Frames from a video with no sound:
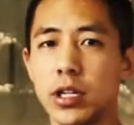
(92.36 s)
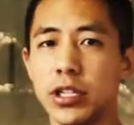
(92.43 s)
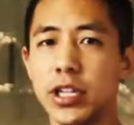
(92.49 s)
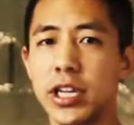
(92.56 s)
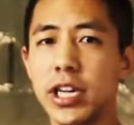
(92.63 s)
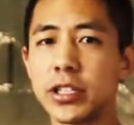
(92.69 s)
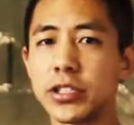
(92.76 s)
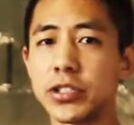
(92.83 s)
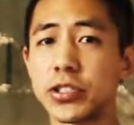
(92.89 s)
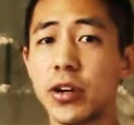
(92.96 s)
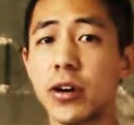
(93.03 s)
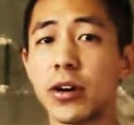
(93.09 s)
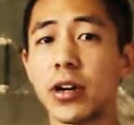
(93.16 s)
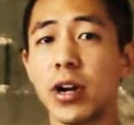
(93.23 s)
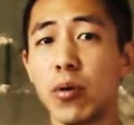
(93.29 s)
To get
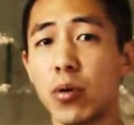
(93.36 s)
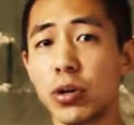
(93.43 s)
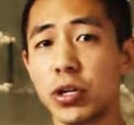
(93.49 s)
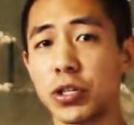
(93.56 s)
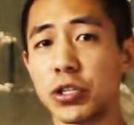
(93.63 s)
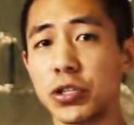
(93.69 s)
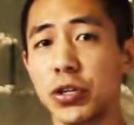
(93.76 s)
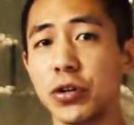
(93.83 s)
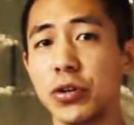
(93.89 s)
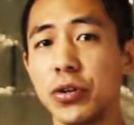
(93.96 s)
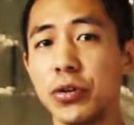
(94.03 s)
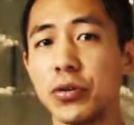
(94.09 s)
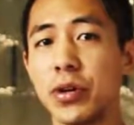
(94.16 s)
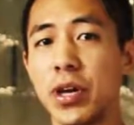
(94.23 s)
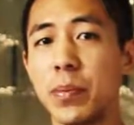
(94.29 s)
started, I want to show
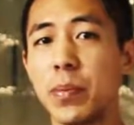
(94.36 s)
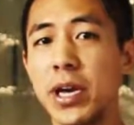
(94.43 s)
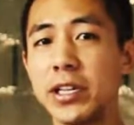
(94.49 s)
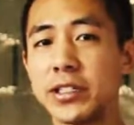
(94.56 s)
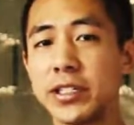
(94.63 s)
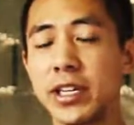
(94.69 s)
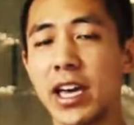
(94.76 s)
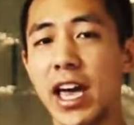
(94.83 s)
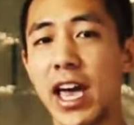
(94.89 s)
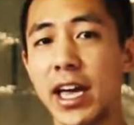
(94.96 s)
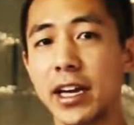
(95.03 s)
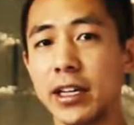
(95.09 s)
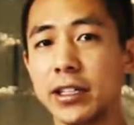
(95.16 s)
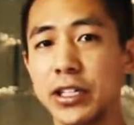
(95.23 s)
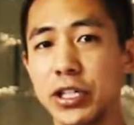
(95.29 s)
you a basic
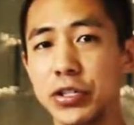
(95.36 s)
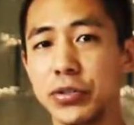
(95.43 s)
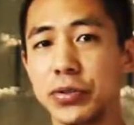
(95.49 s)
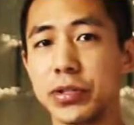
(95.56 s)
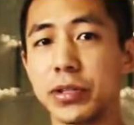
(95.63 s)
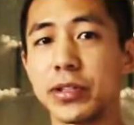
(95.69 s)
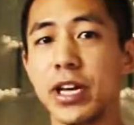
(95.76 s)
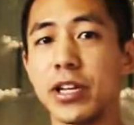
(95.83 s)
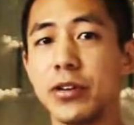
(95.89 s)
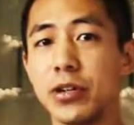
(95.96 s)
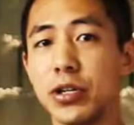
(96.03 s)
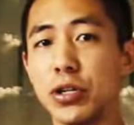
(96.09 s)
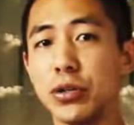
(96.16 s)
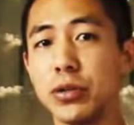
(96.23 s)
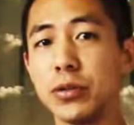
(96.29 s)
angling drill that you
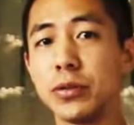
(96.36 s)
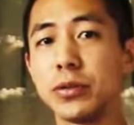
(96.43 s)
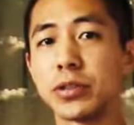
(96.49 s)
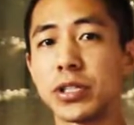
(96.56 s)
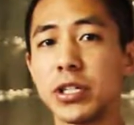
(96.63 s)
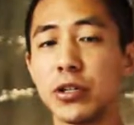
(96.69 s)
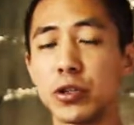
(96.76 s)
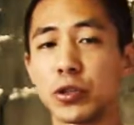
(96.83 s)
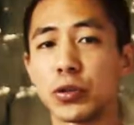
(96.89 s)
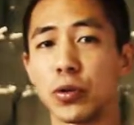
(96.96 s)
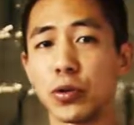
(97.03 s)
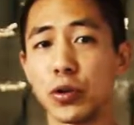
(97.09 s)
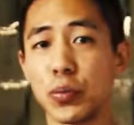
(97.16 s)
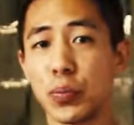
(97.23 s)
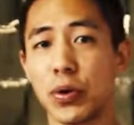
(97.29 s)
can use in your
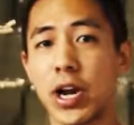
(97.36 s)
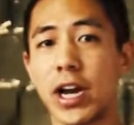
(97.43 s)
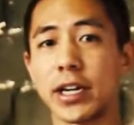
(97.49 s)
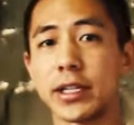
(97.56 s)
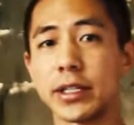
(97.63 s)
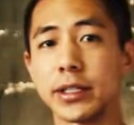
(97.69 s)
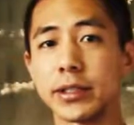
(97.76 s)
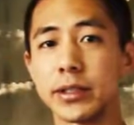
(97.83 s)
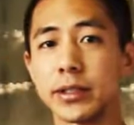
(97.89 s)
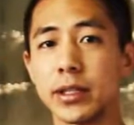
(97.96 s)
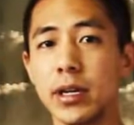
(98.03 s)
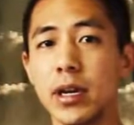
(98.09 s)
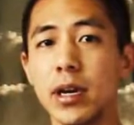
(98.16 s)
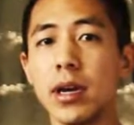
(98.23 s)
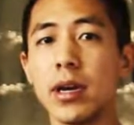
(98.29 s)
solo practice.
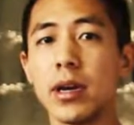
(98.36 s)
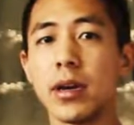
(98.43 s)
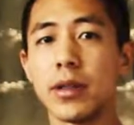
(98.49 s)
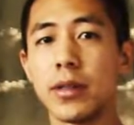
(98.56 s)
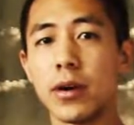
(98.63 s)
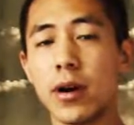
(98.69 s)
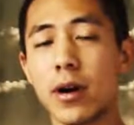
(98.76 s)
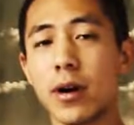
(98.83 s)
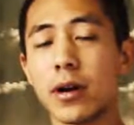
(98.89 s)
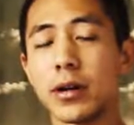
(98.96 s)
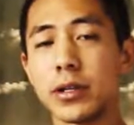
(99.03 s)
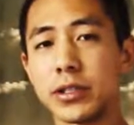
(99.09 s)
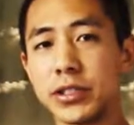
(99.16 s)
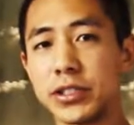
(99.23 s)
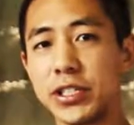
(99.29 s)
There are
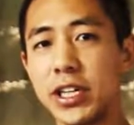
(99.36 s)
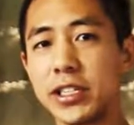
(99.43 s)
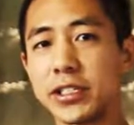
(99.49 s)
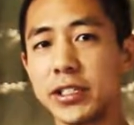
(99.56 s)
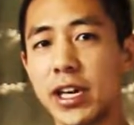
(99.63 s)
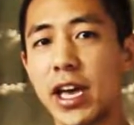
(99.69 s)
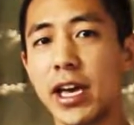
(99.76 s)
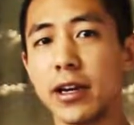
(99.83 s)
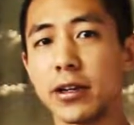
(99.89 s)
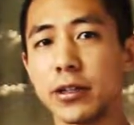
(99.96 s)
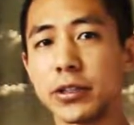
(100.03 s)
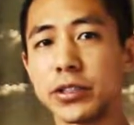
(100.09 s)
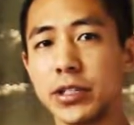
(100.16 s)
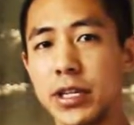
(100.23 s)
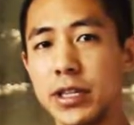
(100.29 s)
6
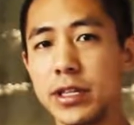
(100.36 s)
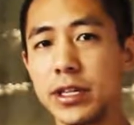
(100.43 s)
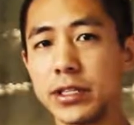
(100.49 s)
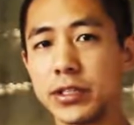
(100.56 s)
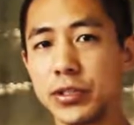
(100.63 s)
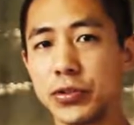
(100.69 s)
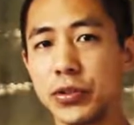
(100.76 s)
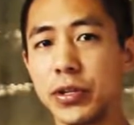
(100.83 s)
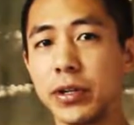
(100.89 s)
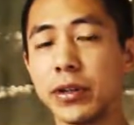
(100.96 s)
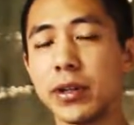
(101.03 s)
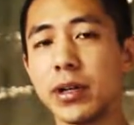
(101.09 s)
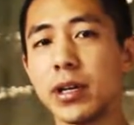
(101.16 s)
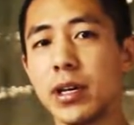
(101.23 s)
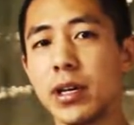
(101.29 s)
angles in this
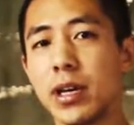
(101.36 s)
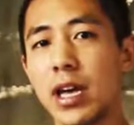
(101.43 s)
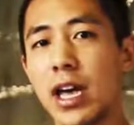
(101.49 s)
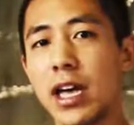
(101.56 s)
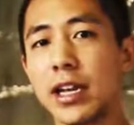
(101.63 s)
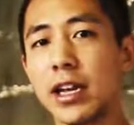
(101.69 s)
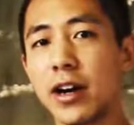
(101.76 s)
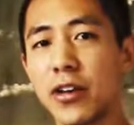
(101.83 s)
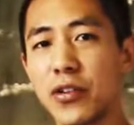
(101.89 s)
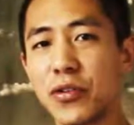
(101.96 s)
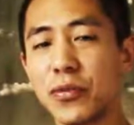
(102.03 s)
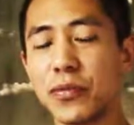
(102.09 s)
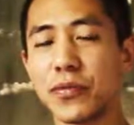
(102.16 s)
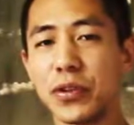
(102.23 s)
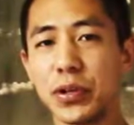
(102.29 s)
drill, and in
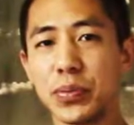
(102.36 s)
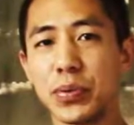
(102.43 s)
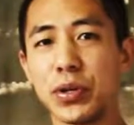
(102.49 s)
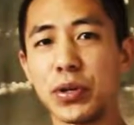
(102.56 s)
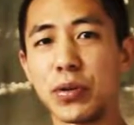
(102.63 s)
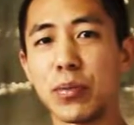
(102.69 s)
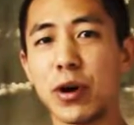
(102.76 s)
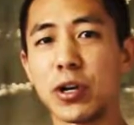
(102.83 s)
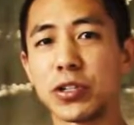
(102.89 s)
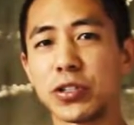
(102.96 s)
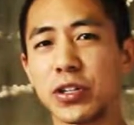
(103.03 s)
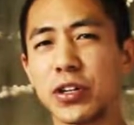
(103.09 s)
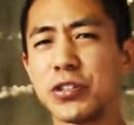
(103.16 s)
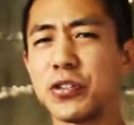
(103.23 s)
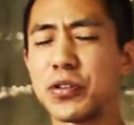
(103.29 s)
other Filipino
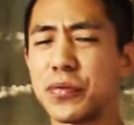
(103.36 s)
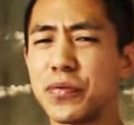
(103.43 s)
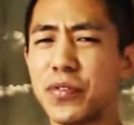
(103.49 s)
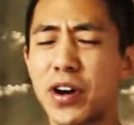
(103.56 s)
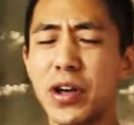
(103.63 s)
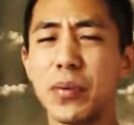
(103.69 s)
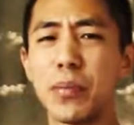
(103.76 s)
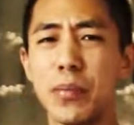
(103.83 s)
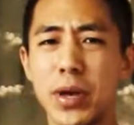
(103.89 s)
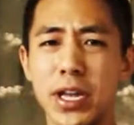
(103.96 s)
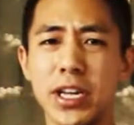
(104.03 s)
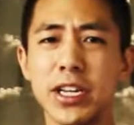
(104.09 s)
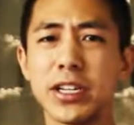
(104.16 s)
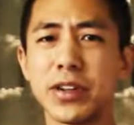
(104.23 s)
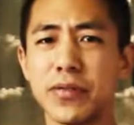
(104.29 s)
martial arts you can find
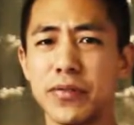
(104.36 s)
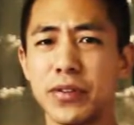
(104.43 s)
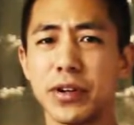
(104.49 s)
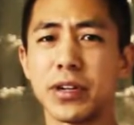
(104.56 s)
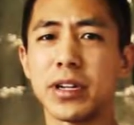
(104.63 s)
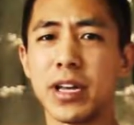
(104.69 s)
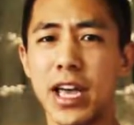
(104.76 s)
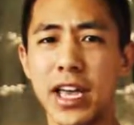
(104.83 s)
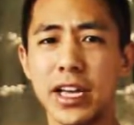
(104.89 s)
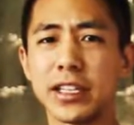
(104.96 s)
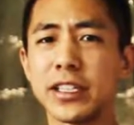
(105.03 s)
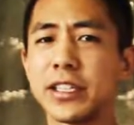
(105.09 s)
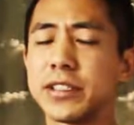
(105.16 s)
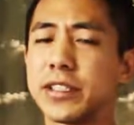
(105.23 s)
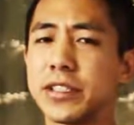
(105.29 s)
many different
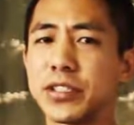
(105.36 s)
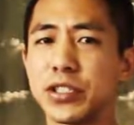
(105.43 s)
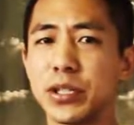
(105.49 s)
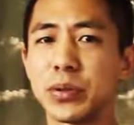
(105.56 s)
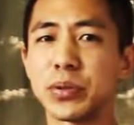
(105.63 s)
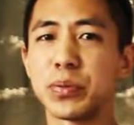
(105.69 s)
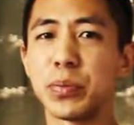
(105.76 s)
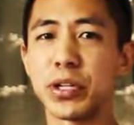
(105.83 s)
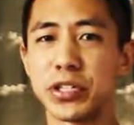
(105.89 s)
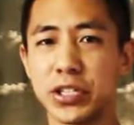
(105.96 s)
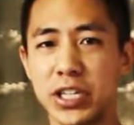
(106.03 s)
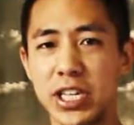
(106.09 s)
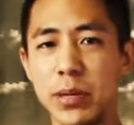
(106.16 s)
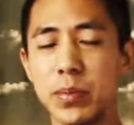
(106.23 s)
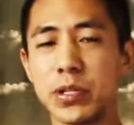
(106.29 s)
angling systems, but to
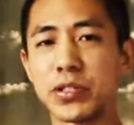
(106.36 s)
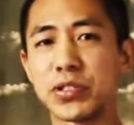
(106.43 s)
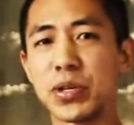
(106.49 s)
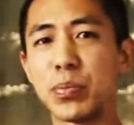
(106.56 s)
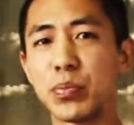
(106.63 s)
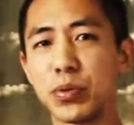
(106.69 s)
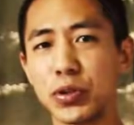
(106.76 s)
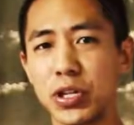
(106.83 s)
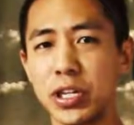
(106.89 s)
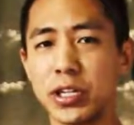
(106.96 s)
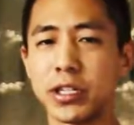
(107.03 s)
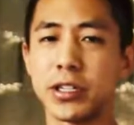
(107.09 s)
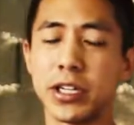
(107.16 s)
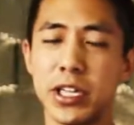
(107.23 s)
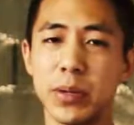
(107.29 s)
keep it simple and
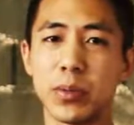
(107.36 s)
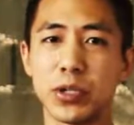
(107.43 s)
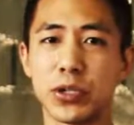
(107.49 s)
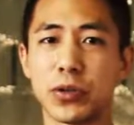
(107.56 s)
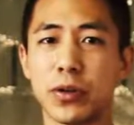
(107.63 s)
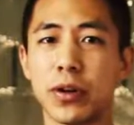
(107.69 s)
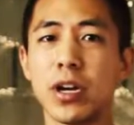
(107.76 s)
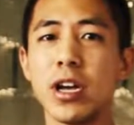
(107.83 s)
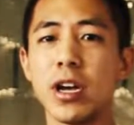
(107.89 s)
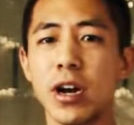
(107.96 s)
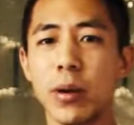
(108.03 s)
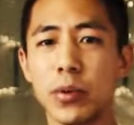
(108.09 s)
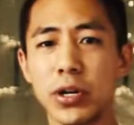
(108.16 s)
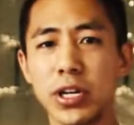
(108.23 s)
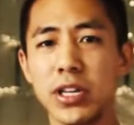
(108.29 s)
to keep it short,
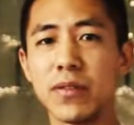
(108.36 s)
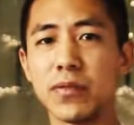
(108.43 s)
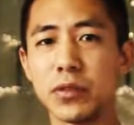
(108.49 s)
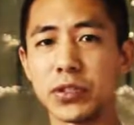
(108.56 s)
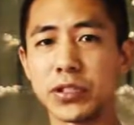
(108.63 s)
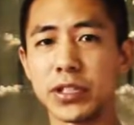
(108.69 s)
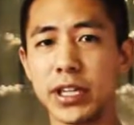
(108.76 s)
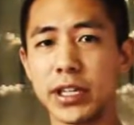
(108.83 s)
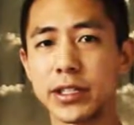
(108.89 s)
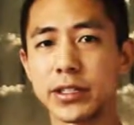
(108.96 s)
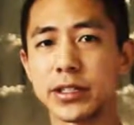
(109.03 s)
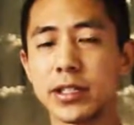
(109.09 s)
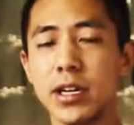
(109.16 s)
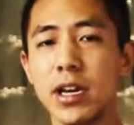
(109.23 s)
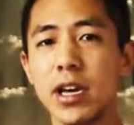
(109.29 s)
I'm going to give you
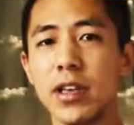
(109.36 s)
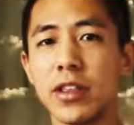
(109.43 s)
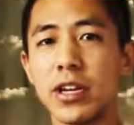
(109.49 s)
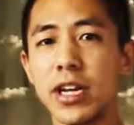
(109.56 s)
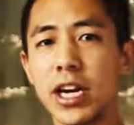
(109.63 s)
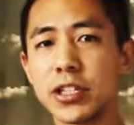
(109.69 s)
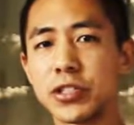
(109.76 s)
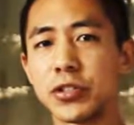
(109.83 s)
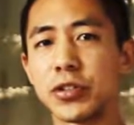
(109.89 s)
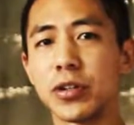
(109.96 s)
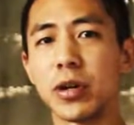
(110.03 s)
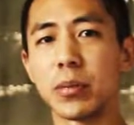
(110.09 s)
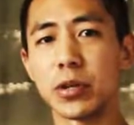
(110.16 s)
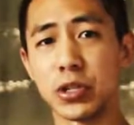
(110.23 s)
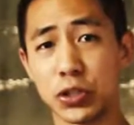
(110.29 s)
6. The next
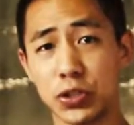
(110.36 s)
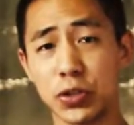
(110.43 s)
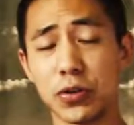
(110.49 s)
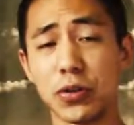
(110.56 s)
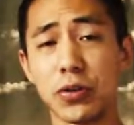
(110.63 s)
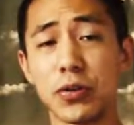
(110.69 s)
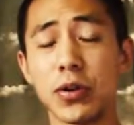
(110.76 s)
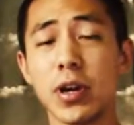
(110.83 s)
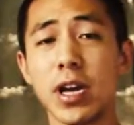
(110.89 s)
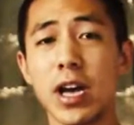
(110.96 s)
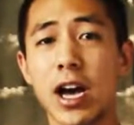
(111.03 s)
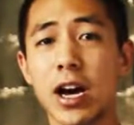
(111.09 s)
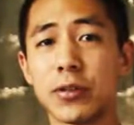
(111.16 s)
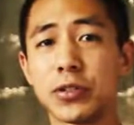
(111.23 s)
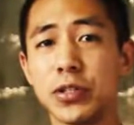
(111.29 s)
drill I'm going to show you
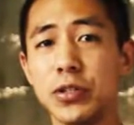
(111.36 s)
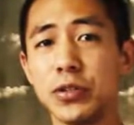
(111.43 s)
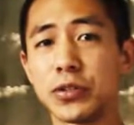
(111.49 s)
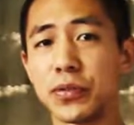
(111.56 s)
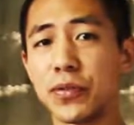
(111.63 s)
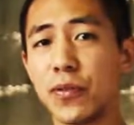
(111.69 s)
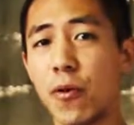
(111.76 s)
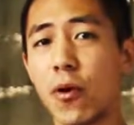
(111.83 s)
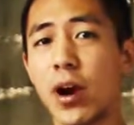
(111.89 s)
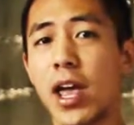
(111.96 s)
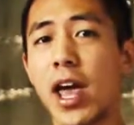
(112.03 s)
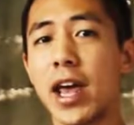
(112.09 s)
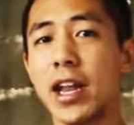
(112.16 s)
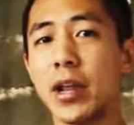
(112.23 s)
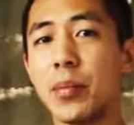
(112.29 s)
how to use a
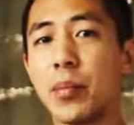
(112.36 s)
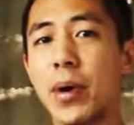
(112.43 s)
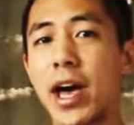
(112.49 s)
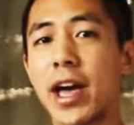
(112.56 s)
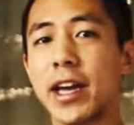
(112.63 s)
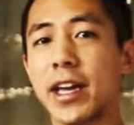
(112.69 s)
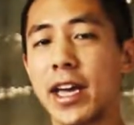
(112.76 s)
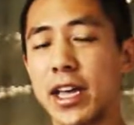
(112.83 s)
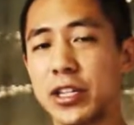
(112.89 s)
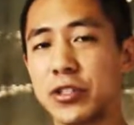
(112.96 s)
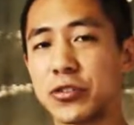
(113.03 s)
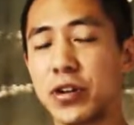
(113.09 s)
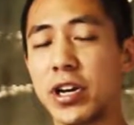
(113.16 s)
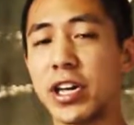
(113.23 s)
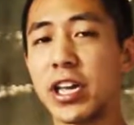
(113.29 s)
forehand and backhand
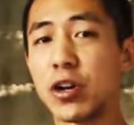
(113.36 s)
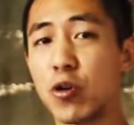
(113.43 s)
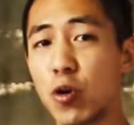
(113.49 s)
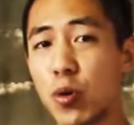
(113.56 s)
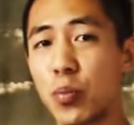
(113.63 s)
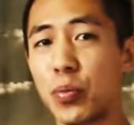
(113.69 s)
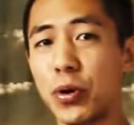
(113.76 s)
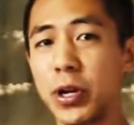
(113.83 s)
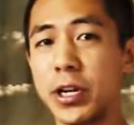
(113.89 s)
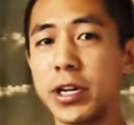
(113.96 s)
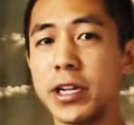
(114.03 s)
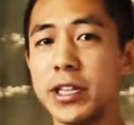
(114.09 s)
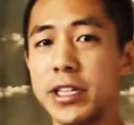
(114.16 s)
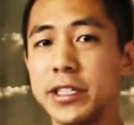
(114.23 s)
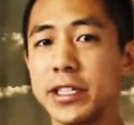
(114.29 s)
strike
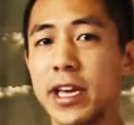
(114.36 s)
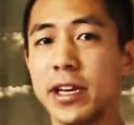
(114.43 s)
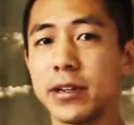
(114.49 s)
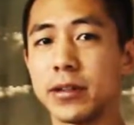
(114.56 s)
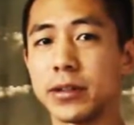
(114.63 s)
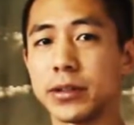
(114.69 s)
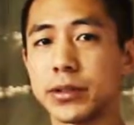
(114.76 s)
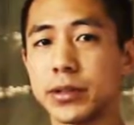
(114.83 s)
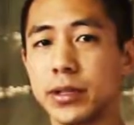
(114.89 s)
incorporated in these angles.